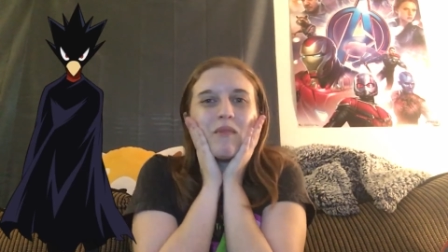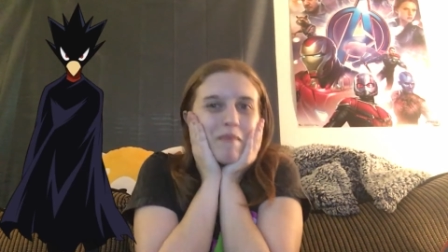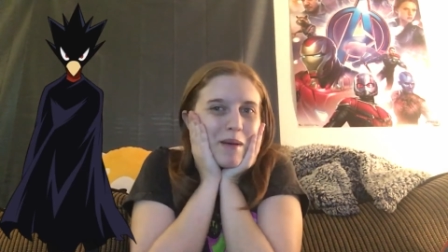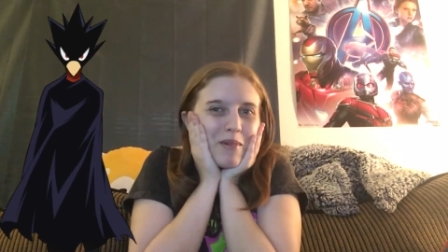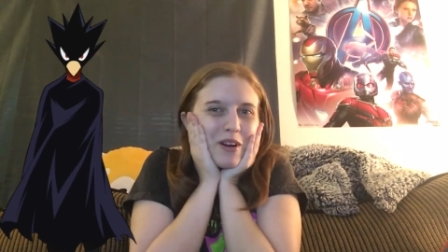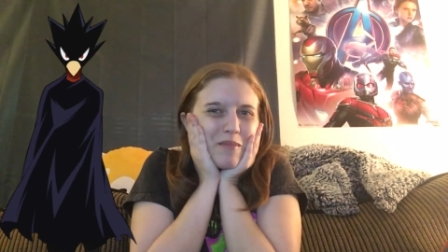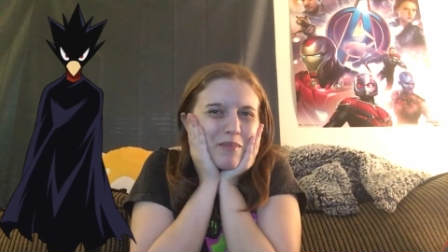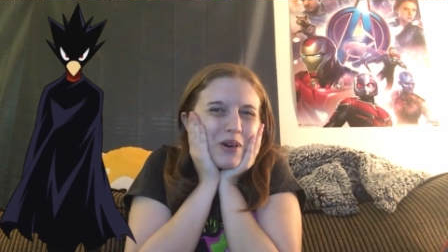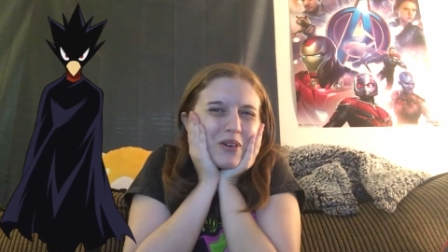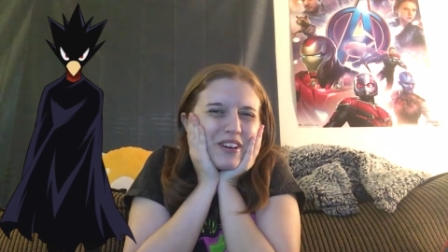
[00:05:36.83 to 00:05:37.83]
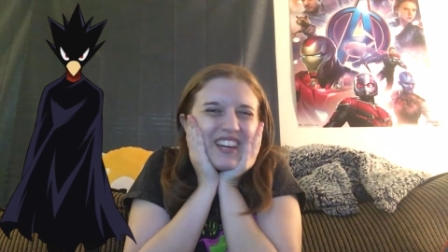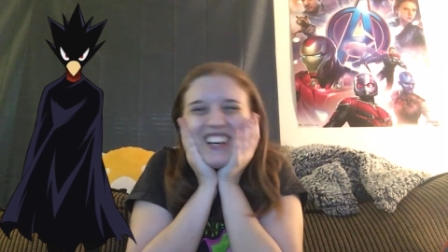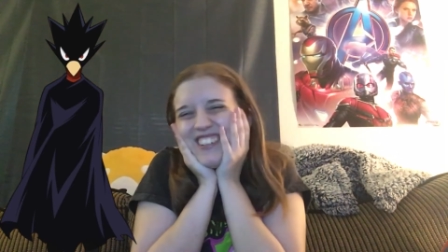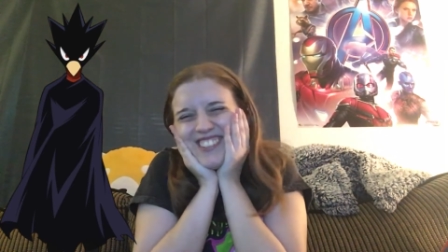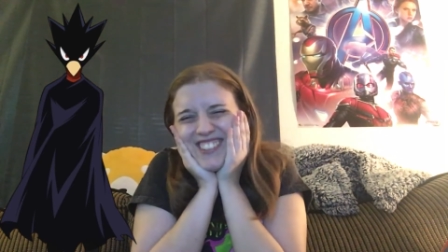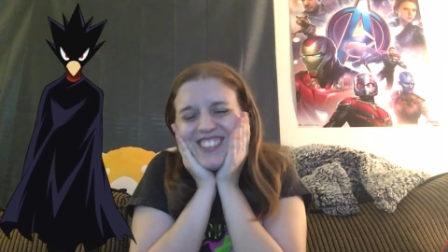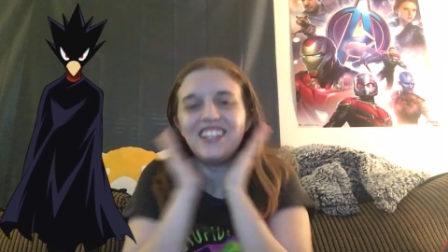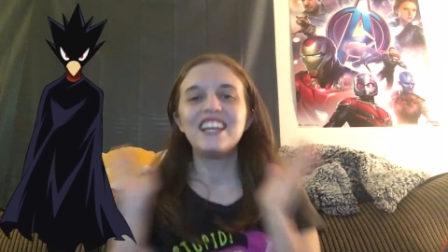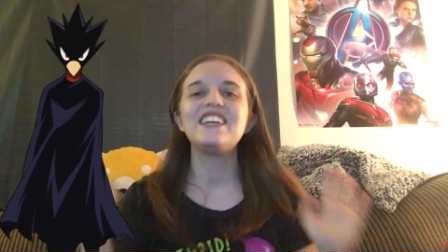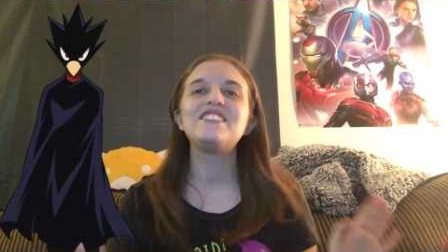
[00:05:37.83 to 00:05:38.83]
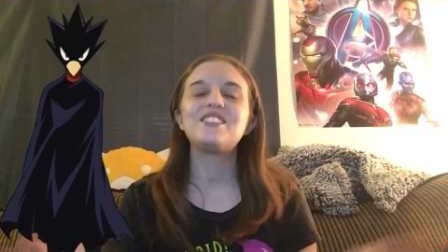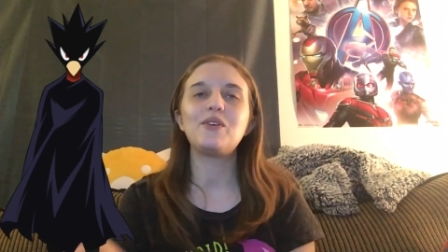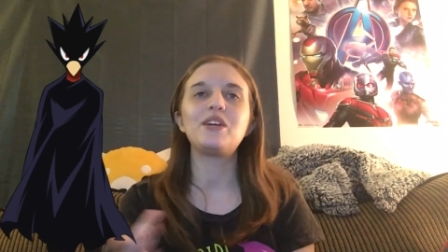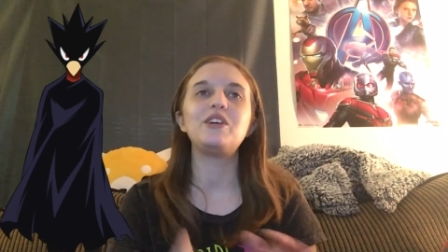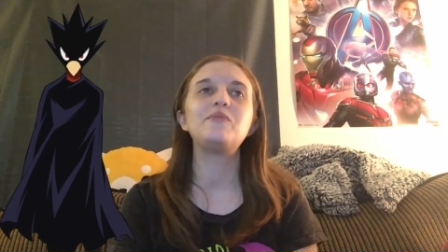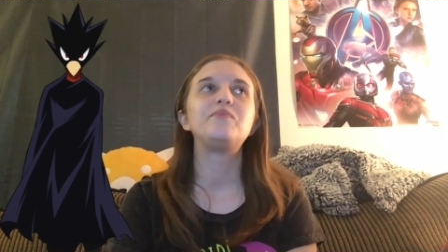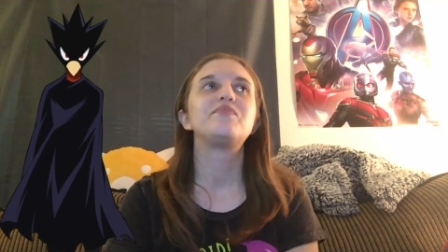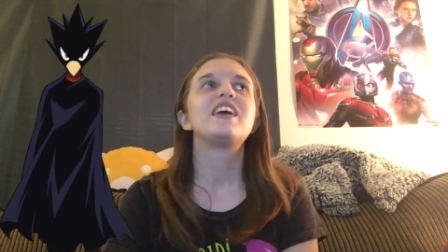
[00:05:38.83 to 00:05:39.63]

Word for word: My bird boy. Oh, he's so cute.